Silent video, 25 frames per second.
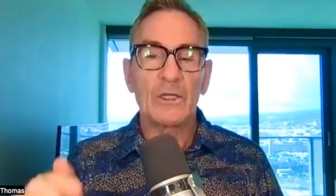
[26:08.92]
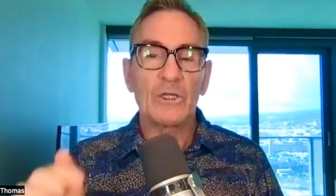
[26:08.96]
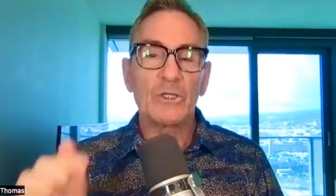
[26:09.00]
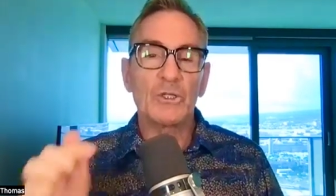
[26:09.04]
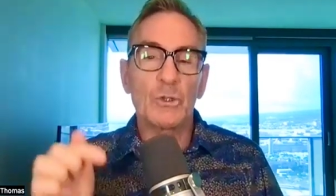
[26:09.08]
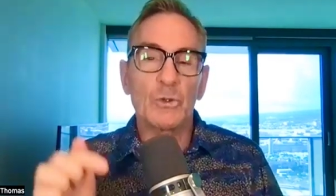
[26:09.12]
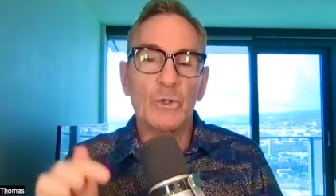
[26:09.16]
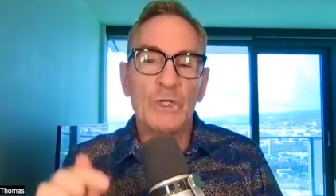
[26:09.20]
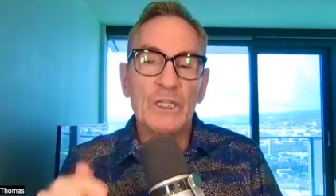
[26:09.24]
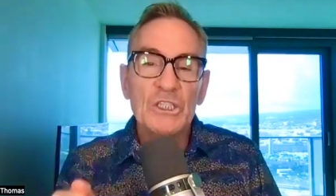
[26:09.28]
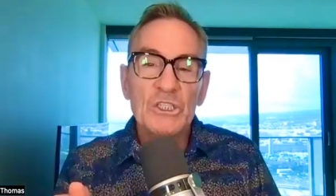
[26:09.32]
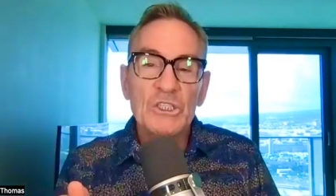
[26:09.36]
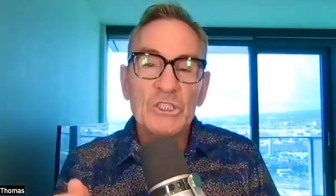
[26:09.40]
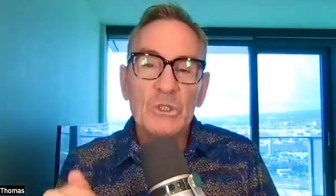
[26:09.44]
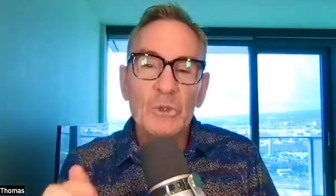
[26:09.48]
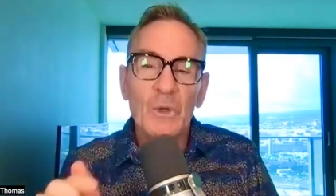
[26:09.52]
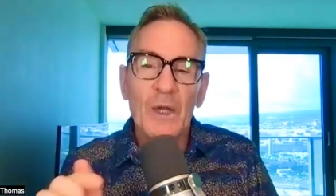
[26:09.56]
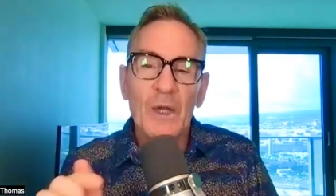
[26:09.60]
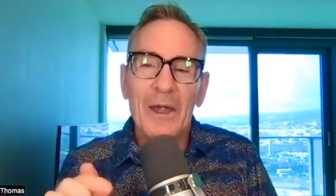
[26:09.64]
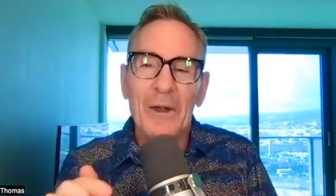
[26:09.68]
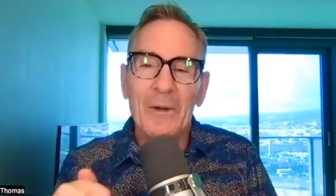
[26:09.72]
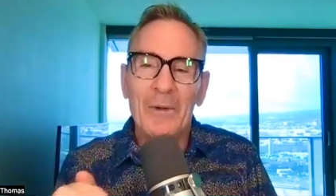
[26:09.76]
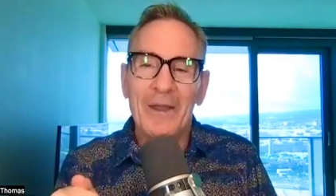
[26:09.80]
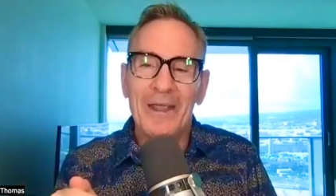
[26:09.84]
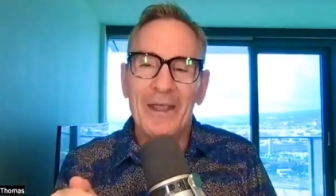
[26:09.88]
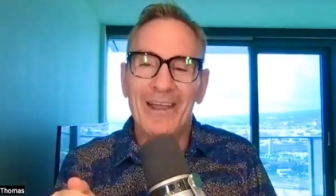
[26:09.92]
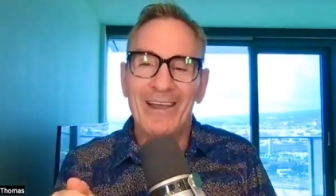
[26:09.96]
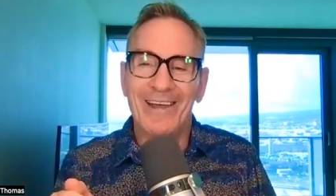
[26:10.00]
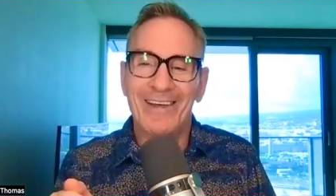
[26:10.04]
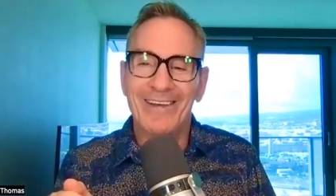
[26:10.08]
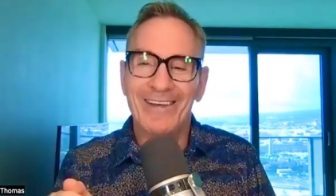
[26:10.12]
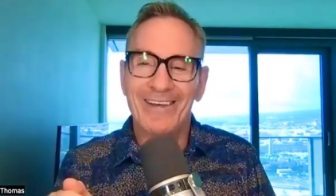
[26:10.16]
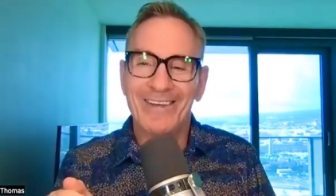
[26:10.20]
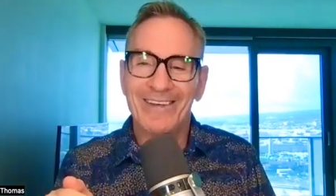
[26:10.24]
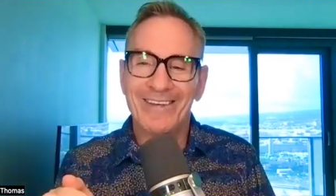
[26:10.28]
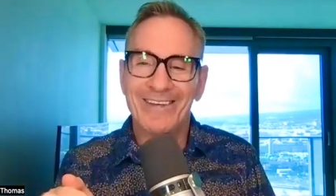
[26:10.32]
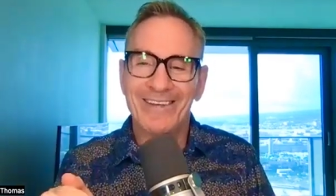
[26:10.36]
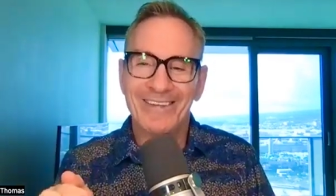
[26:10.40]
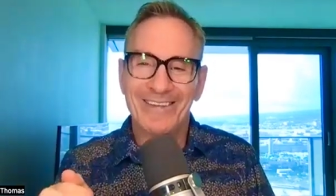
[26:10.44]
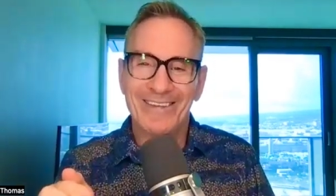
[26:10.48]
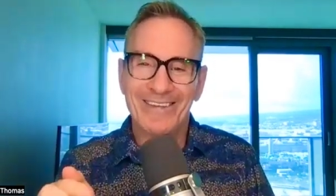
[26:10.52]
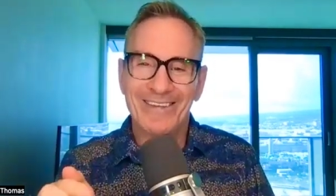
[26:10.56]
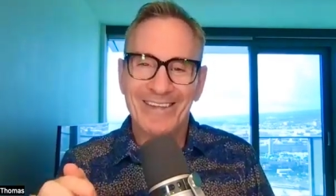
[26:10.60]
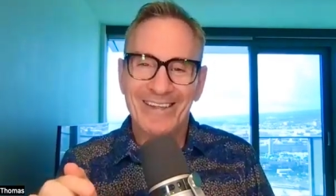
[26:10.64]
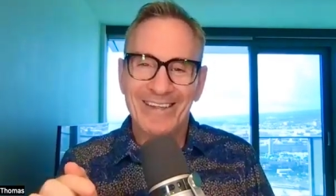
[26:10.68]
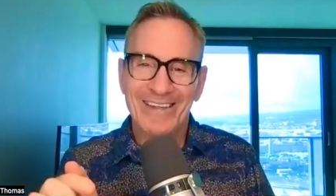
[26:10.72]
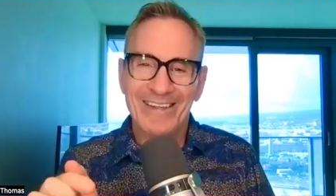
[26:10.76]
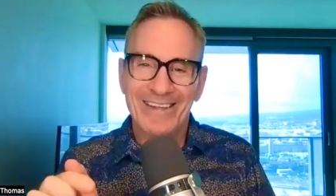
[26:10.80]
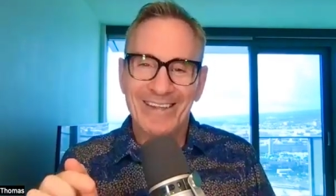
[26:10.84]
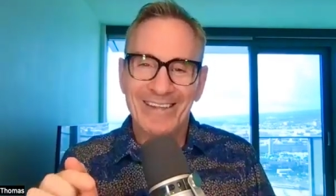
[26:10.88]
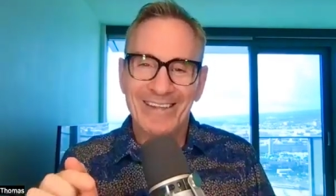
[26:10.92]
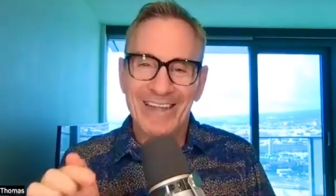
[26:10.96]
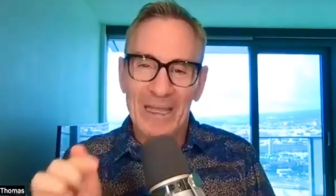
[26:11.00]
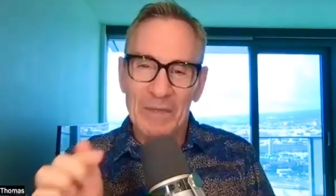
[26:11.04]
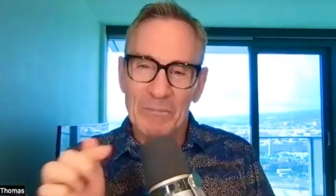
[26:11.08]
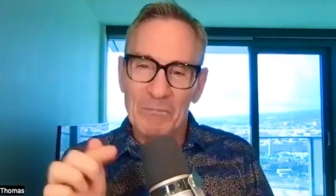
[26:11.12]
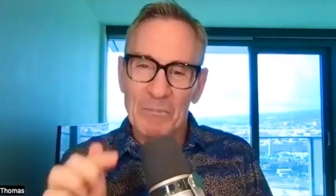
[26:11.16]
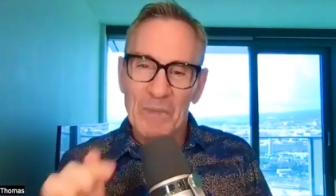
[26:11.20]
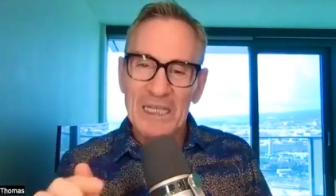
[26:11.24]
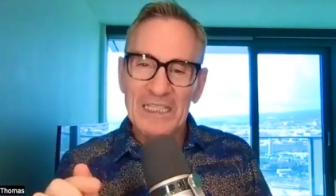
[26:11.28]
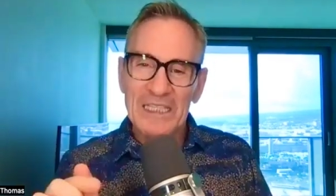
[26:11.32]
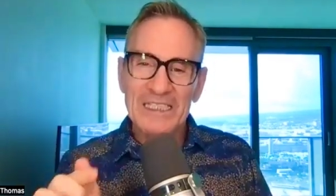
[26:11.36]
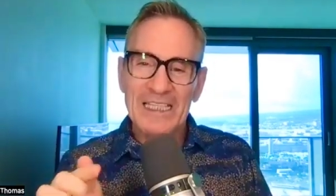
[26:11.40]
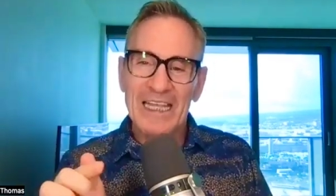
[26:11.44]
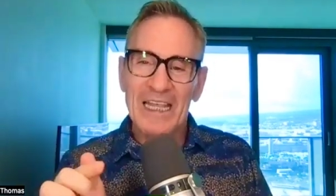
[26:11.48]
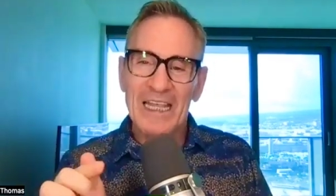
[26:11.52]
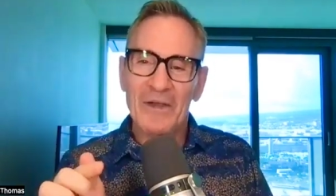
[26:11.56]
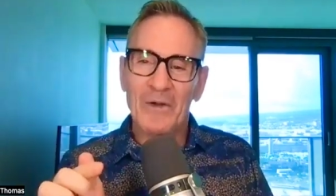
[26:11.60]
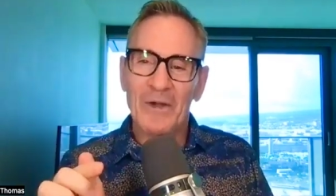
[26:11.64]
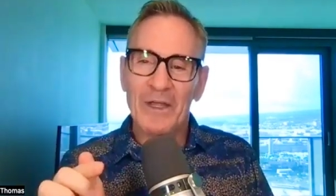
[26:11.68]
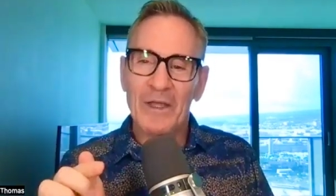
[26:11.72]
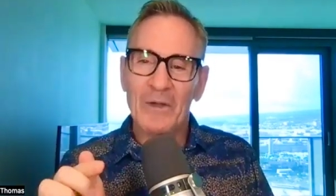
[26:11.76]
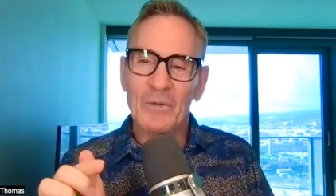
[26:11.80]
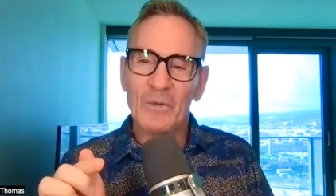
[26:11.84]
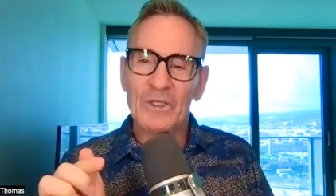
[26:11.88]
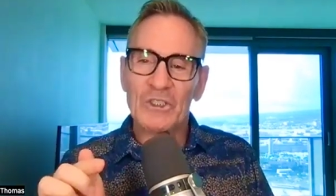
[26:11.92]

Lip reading: Your issue area, that messy area,